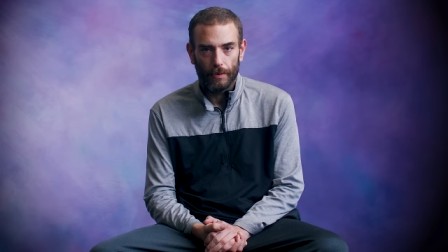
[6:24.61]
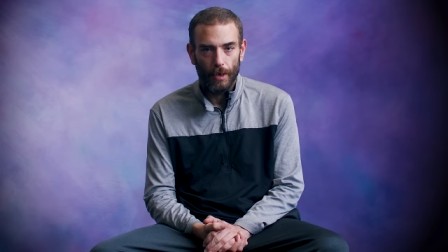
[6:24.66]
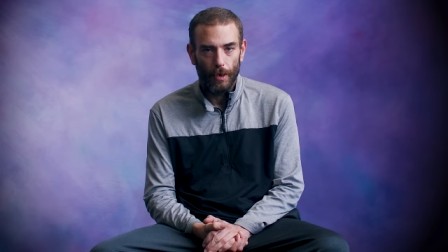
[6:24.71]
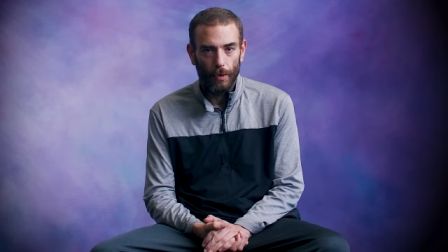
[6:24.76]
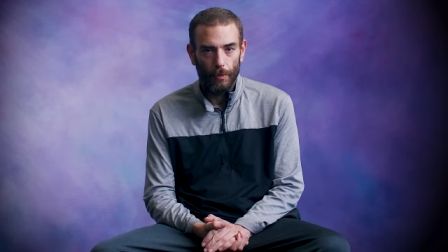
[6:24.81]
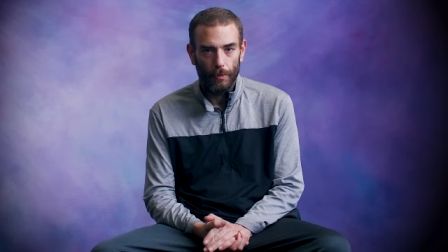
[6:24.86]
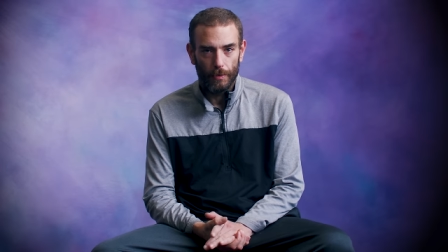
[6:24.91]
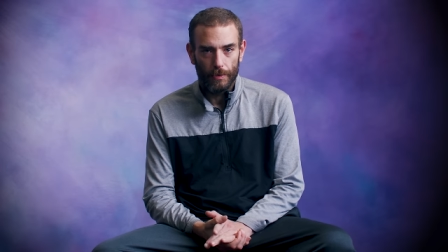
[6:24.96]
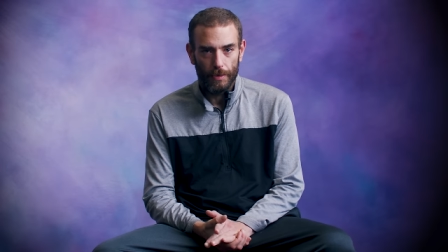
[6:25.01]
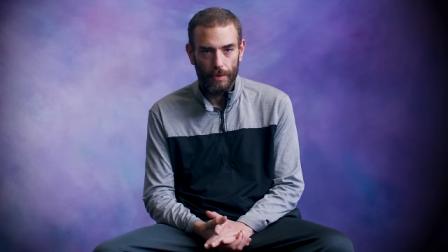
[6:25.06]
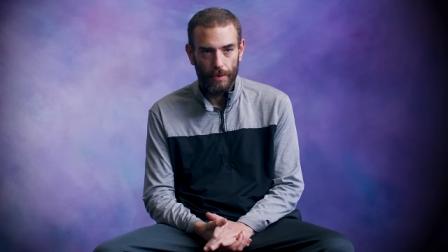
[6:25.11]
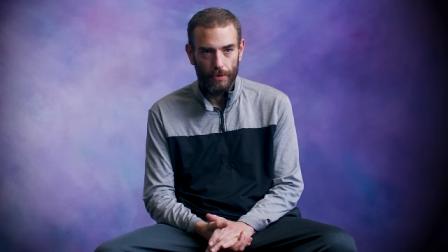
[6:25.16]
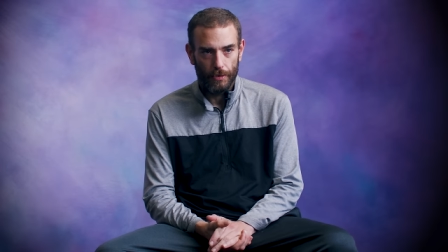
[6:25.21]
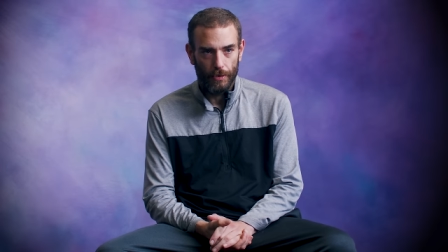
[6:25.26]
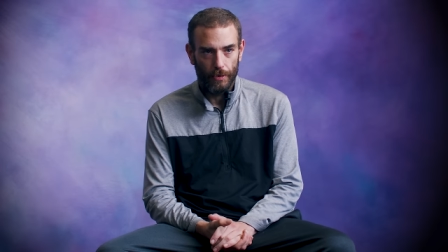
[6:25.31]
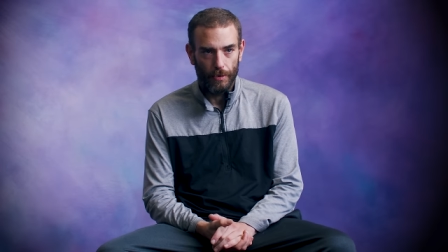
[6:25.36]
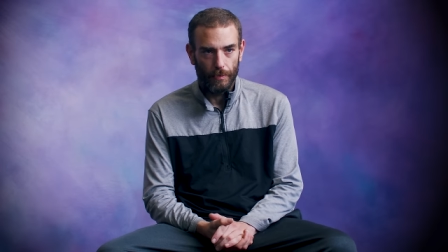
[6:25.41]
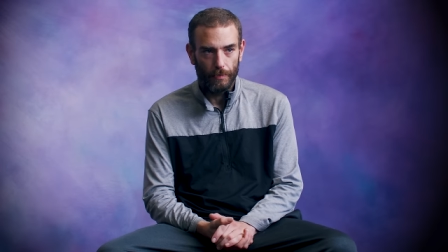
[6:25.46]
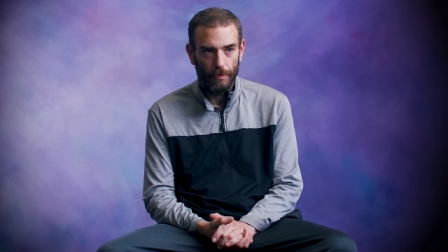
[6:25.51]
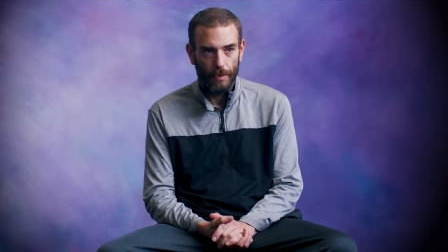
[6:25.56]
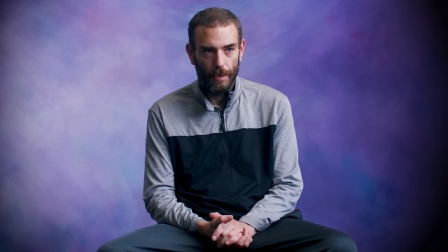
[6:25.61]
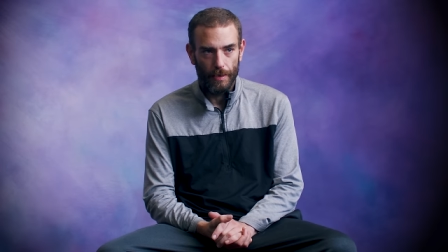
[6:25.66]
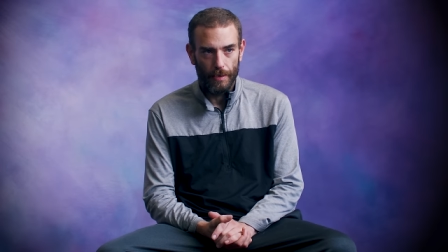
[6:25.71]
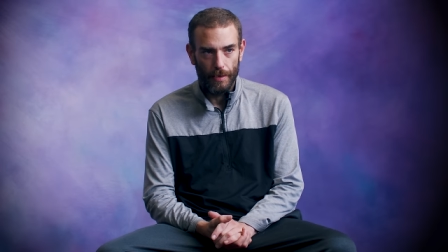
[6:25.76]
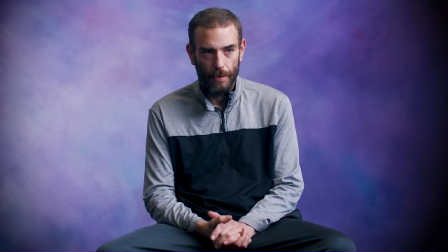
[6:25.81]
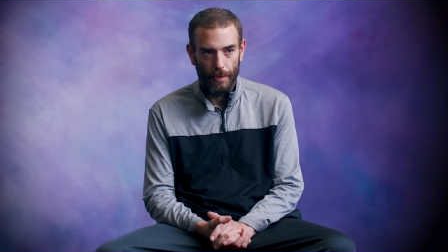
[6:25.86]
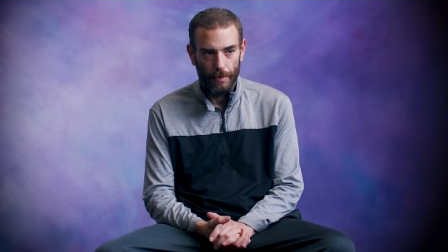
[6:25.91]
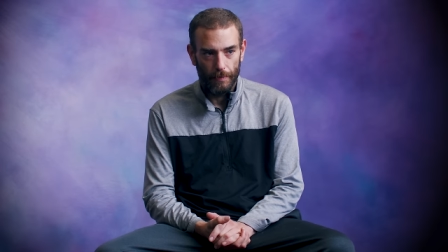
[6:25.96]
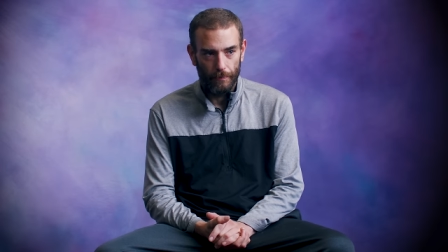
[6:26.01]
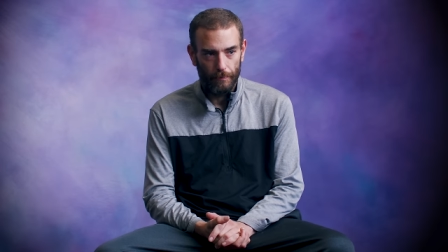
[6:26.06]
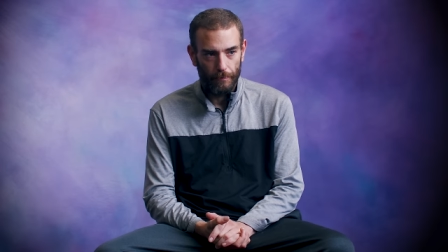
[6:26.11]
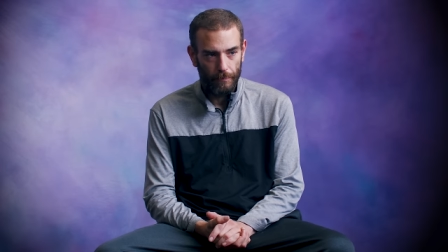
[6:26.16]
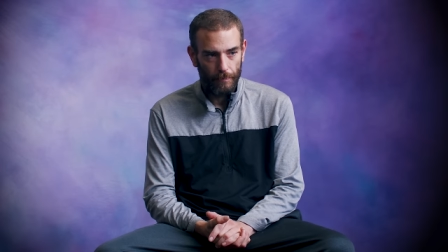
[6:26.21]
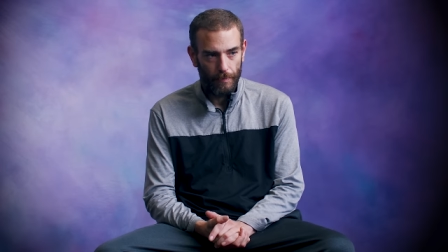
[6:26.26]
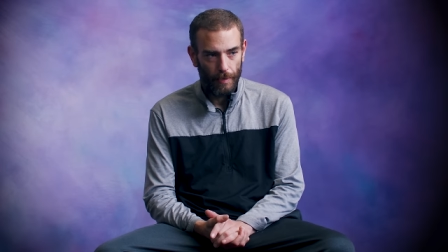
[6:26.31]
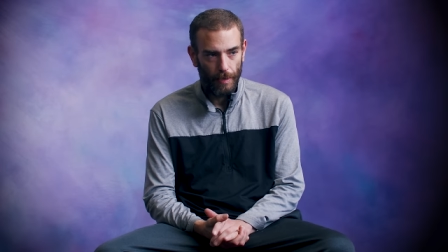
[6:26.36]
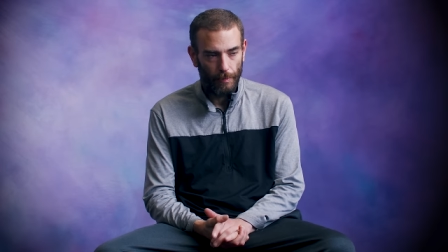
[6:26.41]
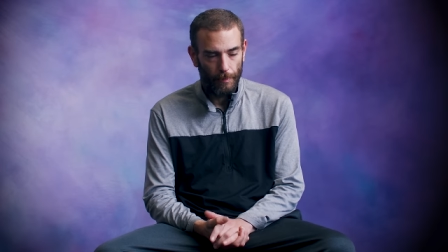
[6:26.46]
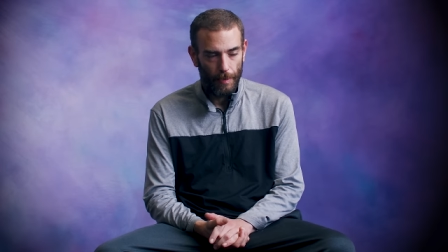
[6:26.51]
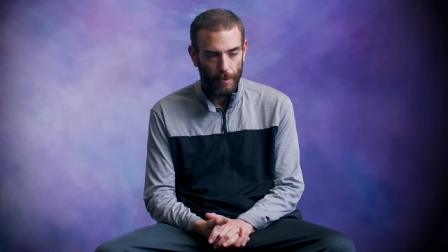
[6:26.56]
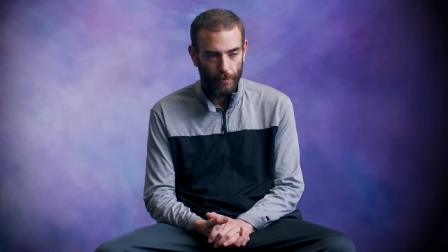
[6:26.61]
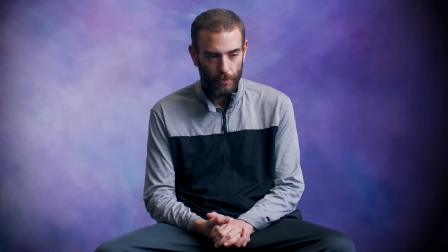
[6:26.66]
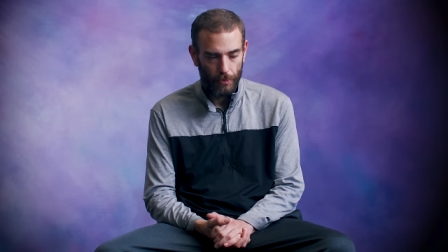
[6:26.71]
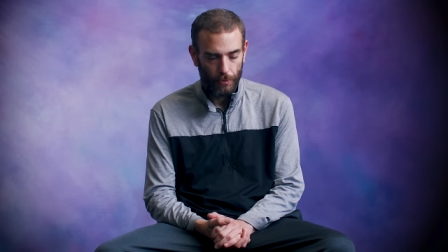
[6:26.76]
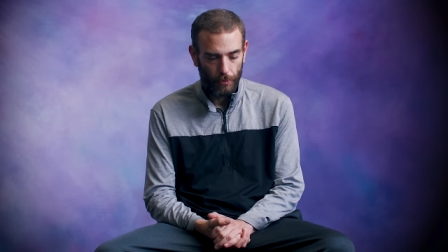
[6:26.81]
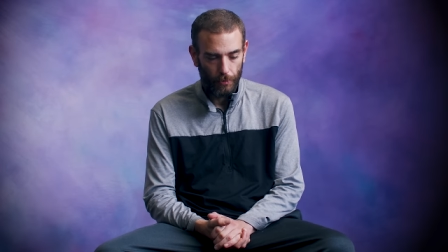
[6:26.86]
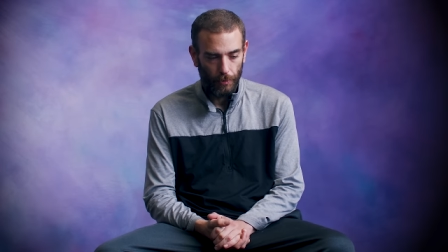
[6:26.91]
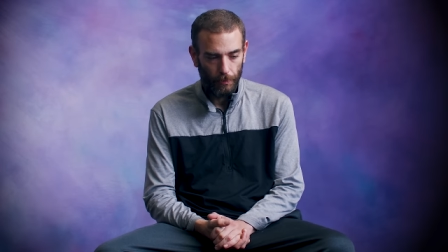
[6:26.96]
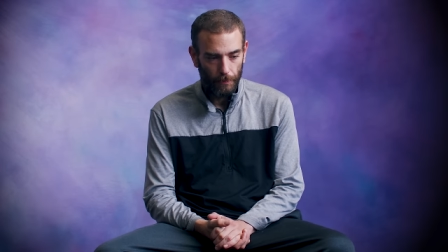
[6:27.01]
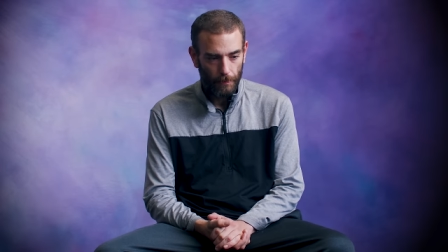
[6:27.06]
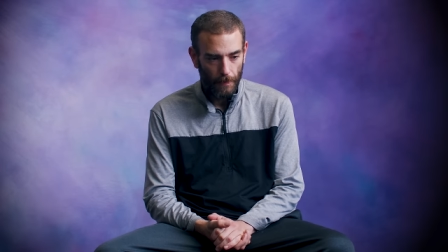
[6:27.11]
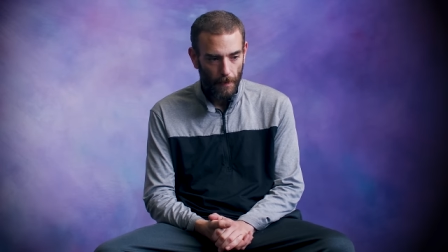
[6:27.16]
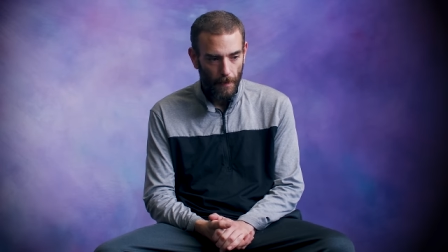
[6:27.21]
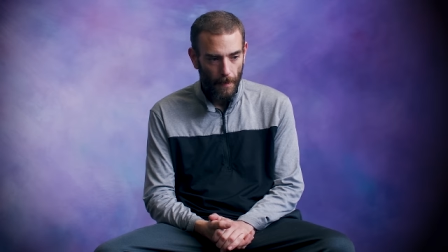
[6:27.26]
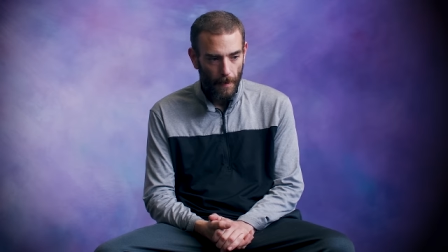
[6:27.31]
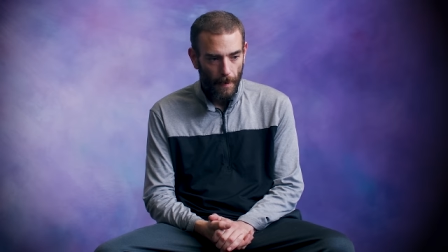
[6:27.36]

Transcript: co-teacher in the elementary school,